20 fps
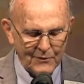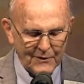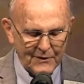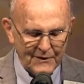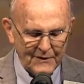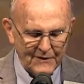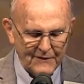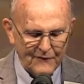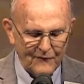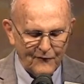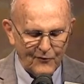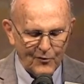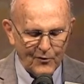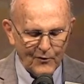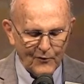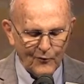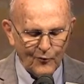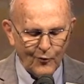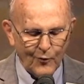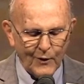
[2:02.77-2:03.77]
word
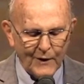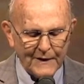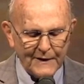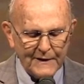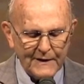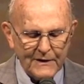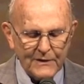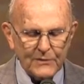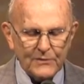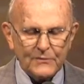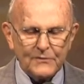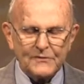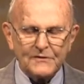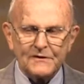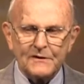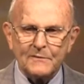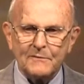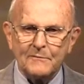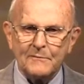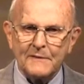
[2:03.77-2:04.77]
for one who
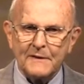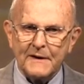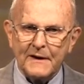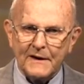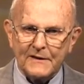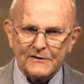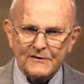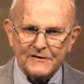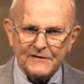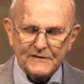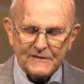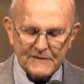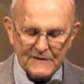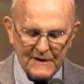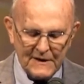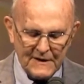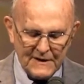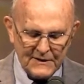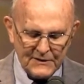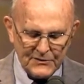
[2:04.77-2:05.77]
submits
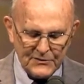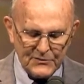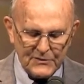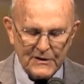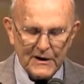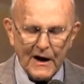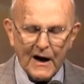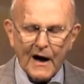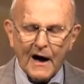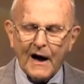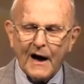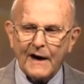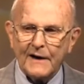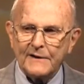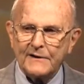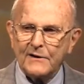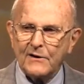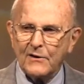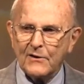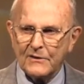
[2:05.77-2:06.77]
to
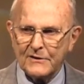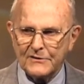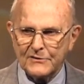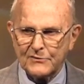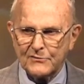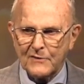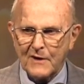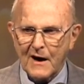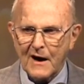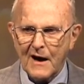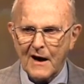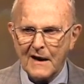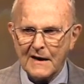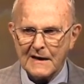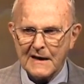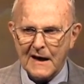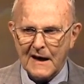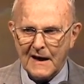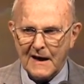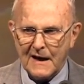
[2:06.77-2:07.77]
God or to
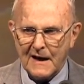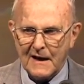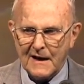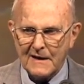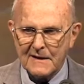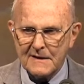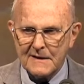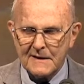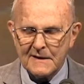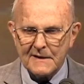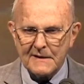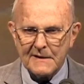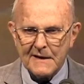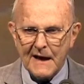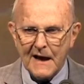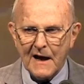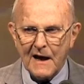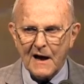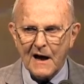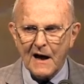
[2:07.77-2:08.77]
Allah.
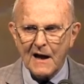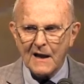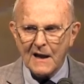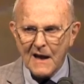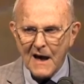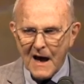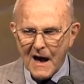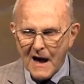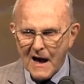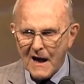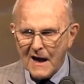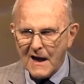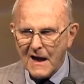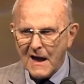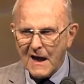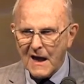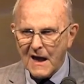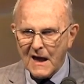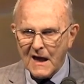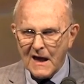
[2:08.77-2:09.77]
Now, Allah,